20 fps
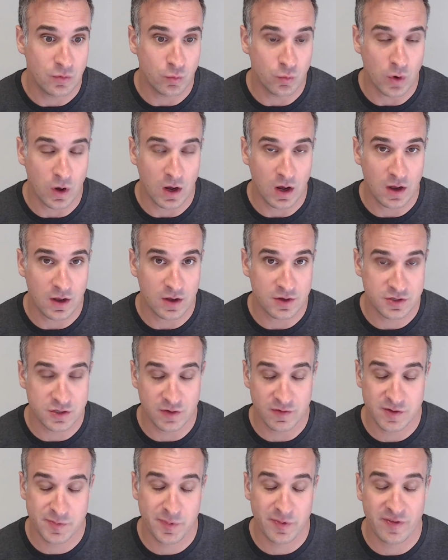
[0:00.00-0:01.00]
a
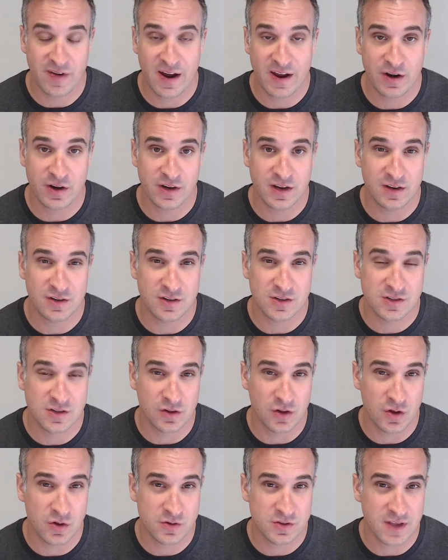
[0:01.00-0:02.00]
service provider can
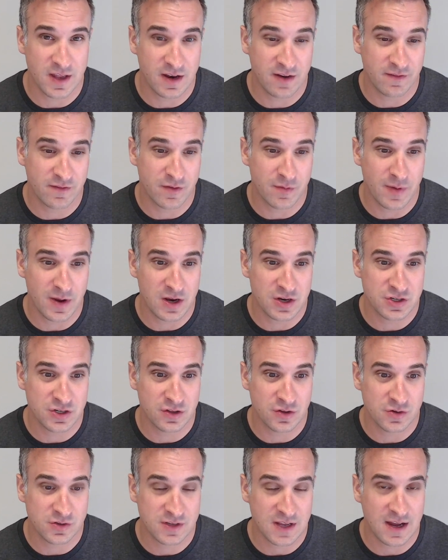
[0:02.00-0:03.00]
disclose that information,
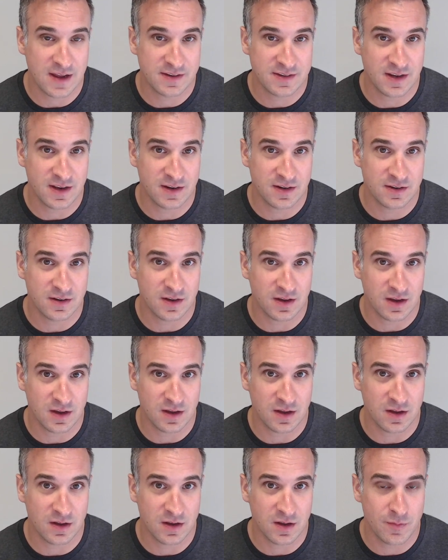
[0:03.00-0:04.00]
those content
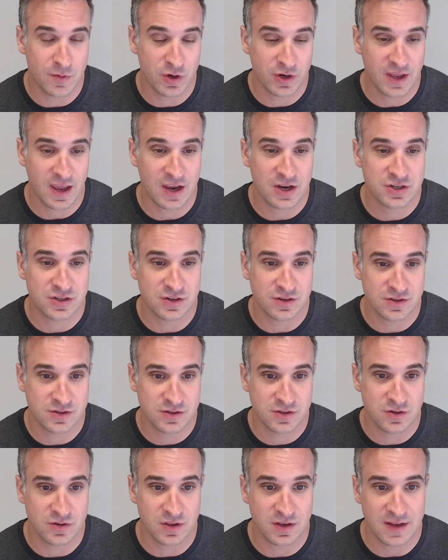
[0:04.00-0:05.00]
communications
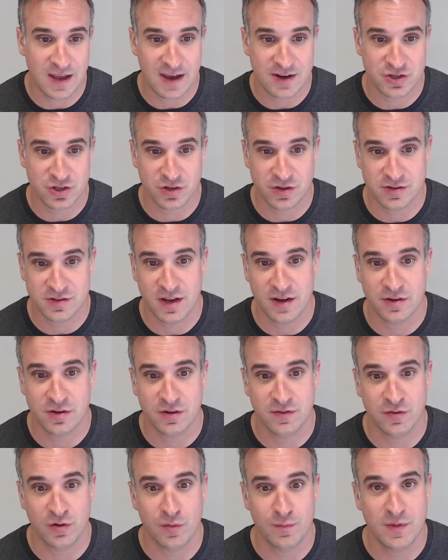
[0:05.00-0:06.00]
to the National Center
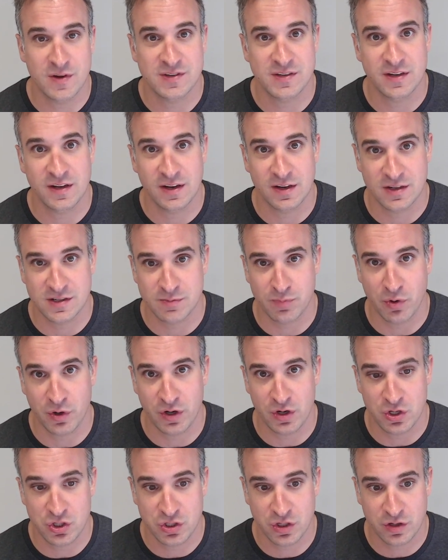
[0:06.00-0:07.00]
for Missing and
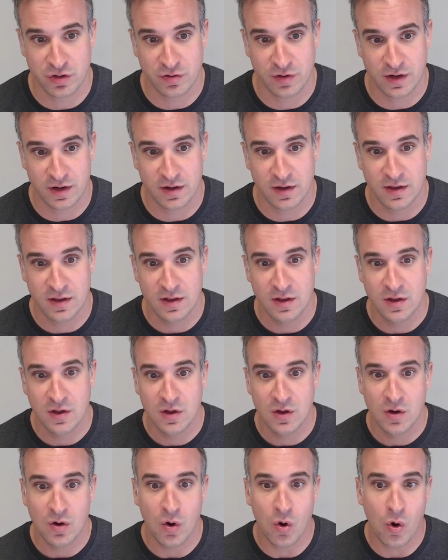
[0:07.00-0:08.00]
Exploited Children,
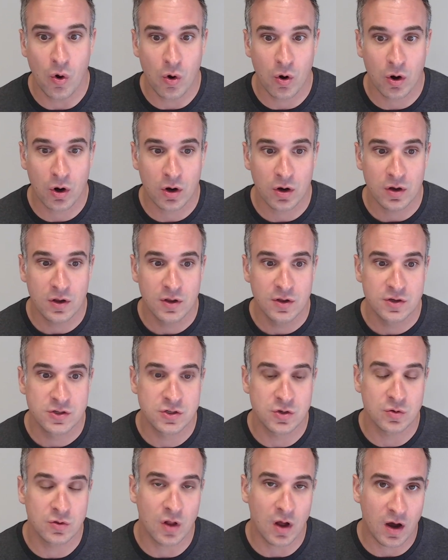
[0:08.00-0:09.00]
or
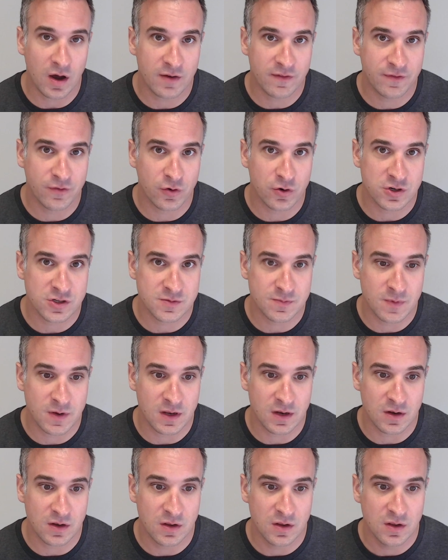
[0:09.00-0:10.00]
to law
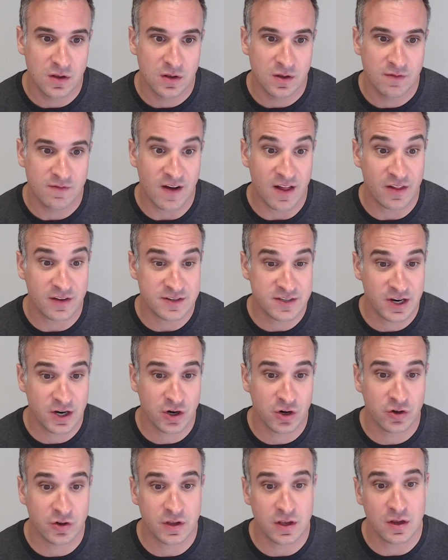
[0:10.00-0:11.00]
enforcement
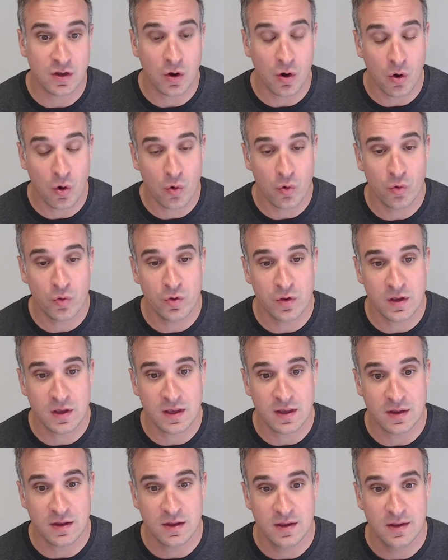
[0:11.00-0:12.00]
voluntarily
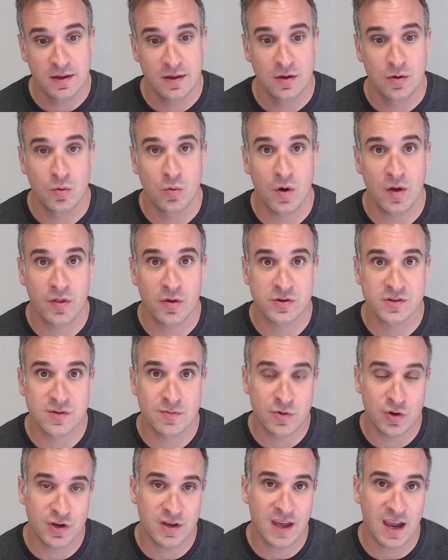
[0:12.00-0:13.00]
only when those
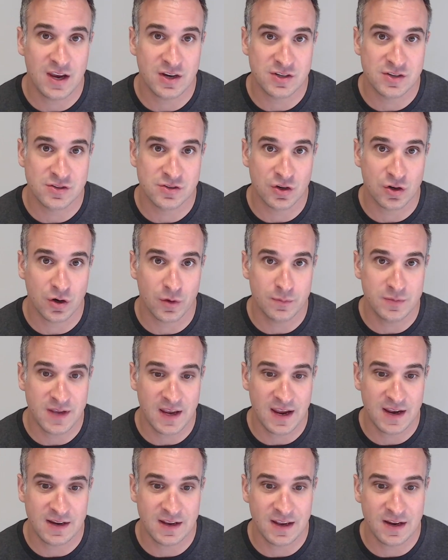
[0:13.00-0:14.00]
communications are
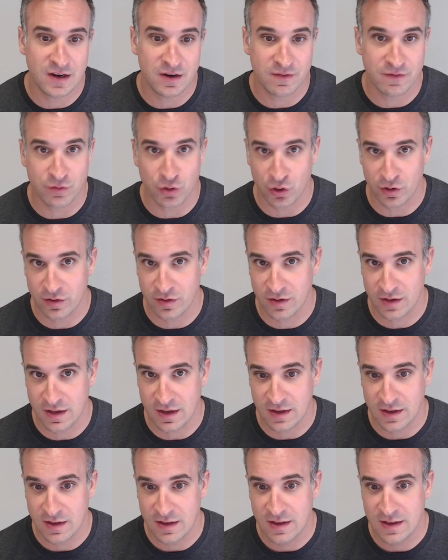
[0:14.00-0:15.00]
obtained
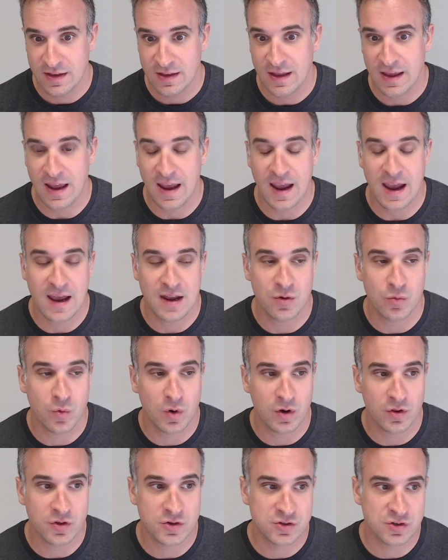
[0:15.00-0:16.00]
inadvertently and
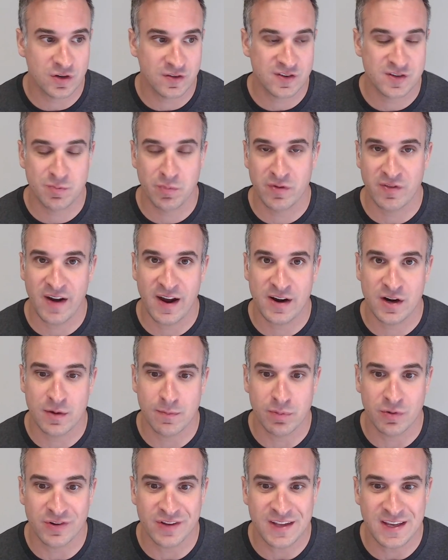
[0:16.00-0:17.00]
where the service provider
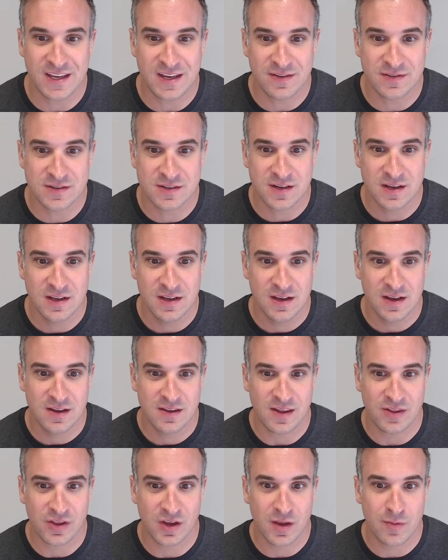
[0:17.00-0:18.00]
believes
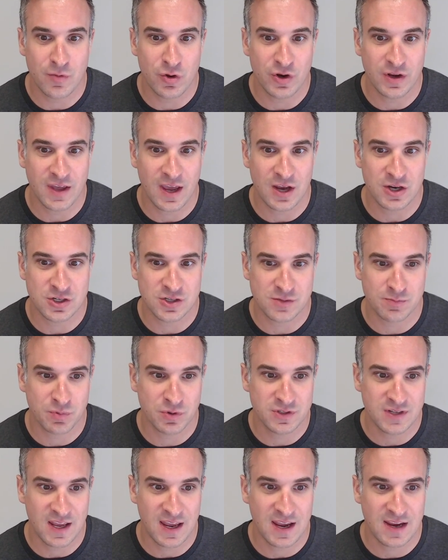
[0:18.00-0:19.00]
that the communications
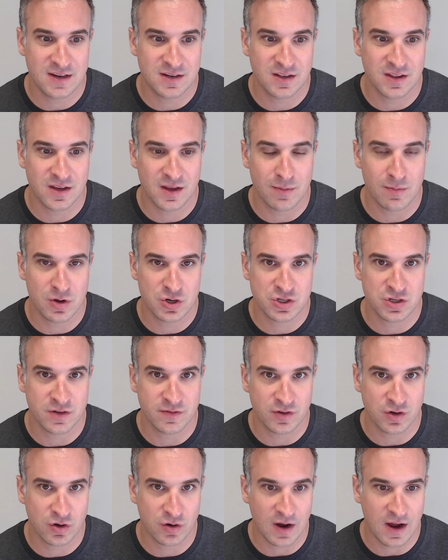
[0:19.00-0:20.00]
pertain to the commission of
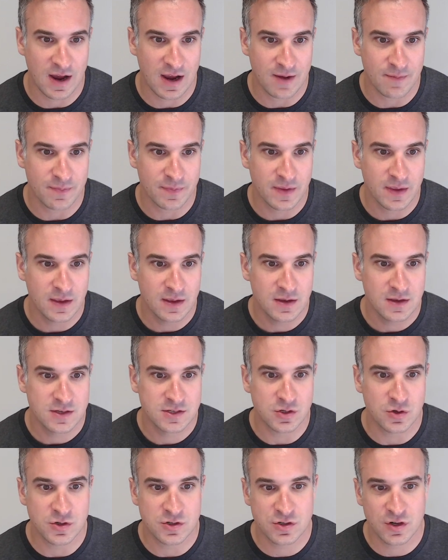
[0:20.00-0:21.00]
a crime.
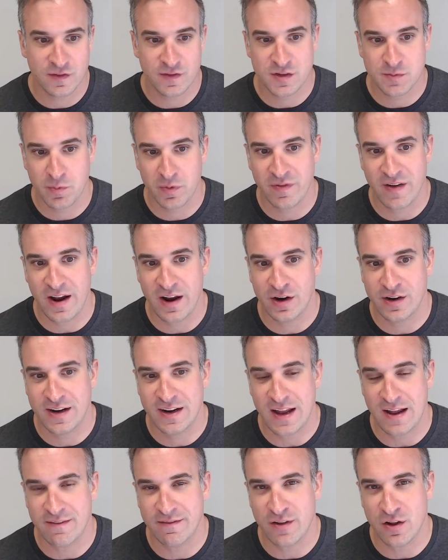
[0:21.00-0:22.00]
So a service provider
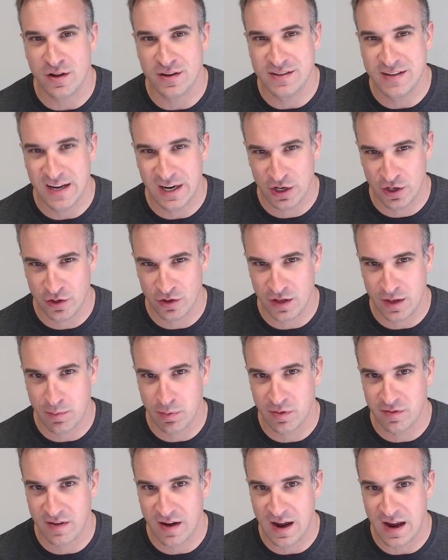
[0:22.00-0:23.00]
cannot voluntarily
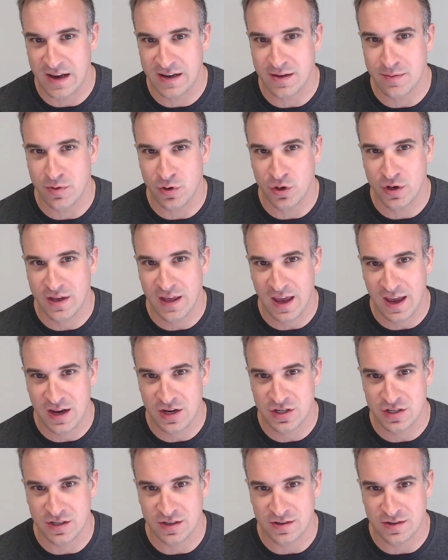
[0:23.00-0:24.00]
provide
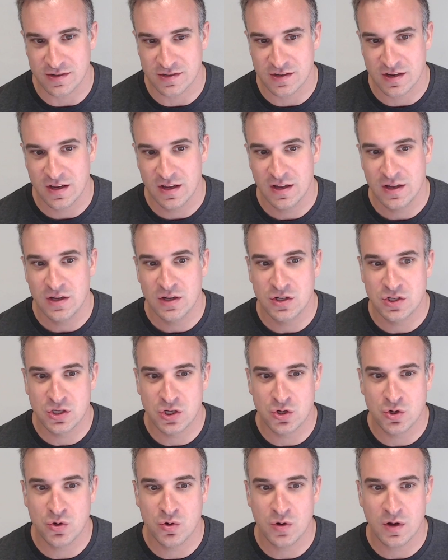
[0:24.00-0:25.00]
communications
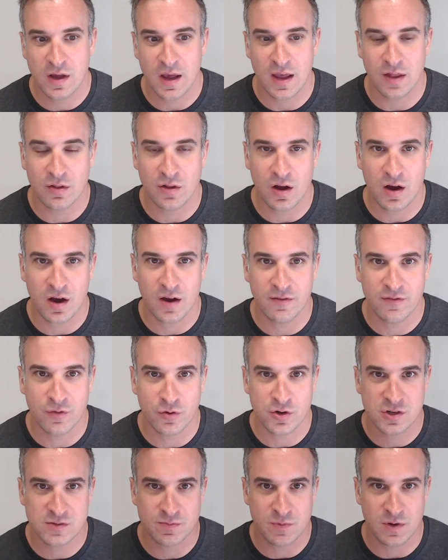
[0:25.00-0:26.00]
to a law
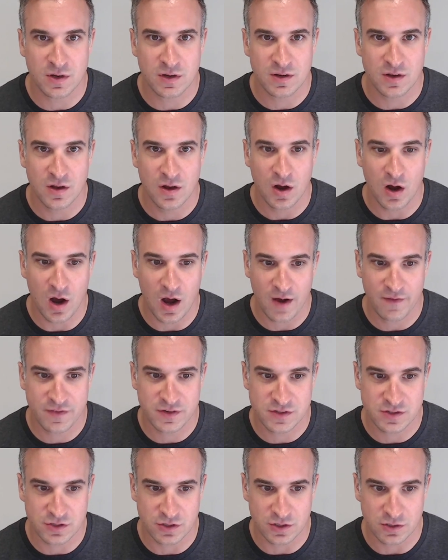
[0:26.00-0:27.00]
enforcement
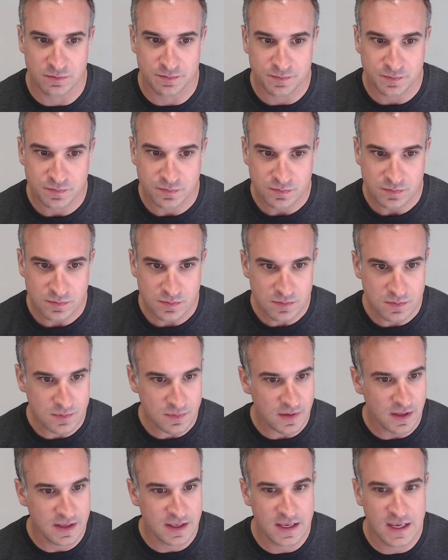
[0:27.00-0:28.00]
officer,
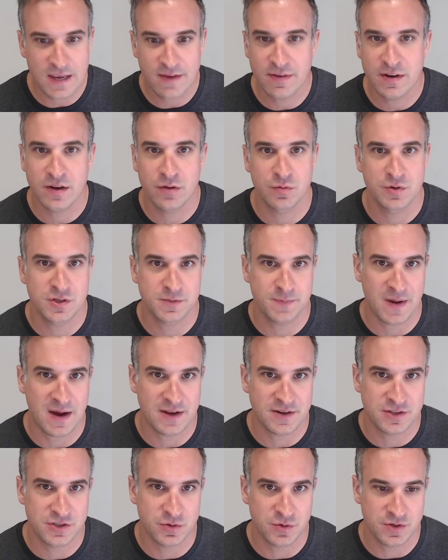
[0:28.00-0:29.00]
even in
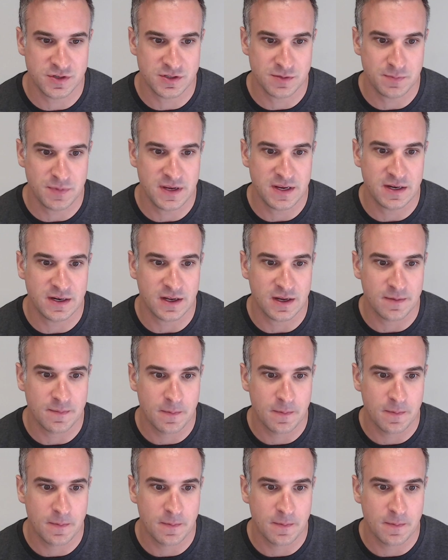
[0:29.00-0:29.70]
response to a subpoena.